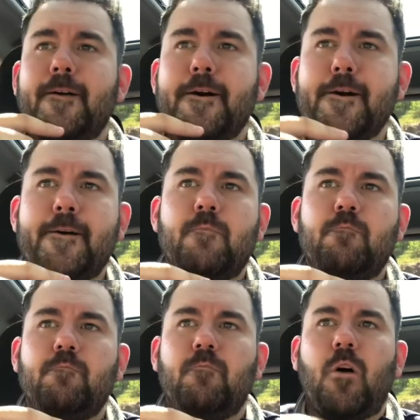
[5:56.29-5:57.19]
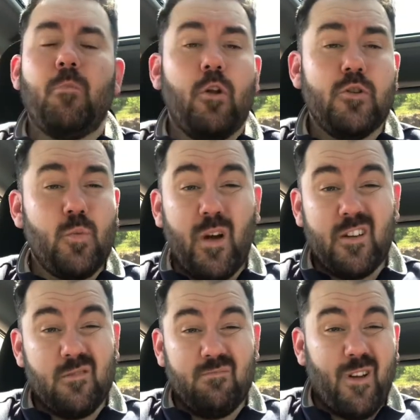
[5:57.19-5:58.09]
I'm not losing weight
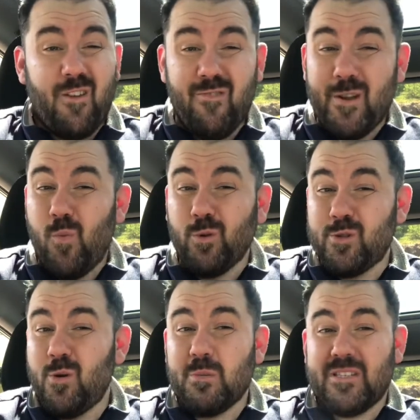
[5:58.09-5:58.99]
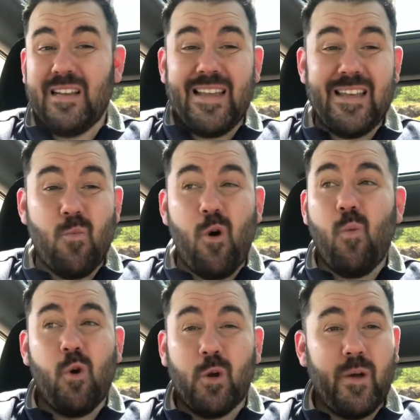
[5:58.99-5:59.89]
because I don't really want to. I'm still eating what I
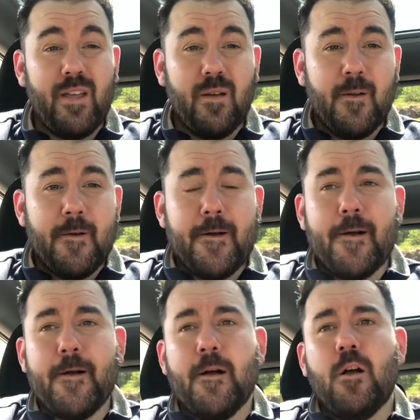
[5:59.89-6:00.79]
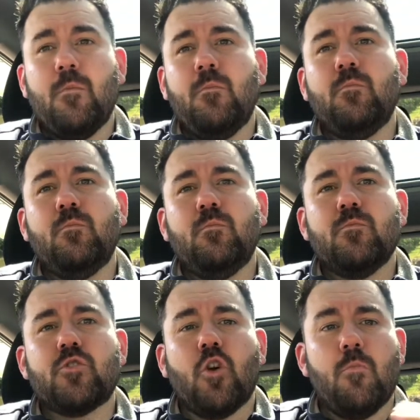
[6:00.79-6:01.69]
want to eat.
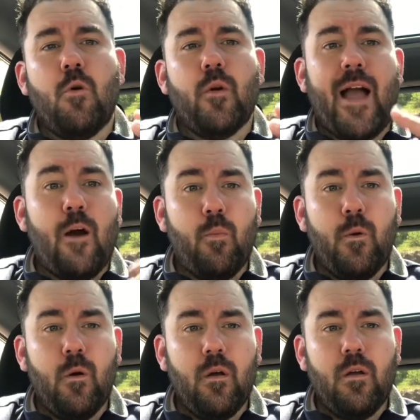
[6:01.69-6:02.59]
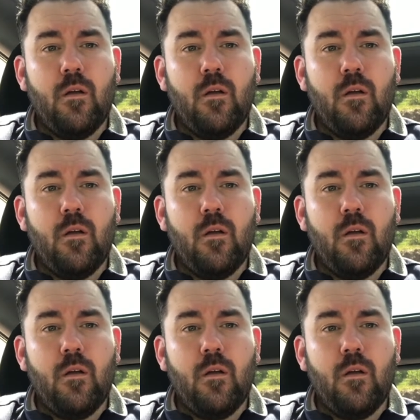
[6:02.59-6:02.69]
So my output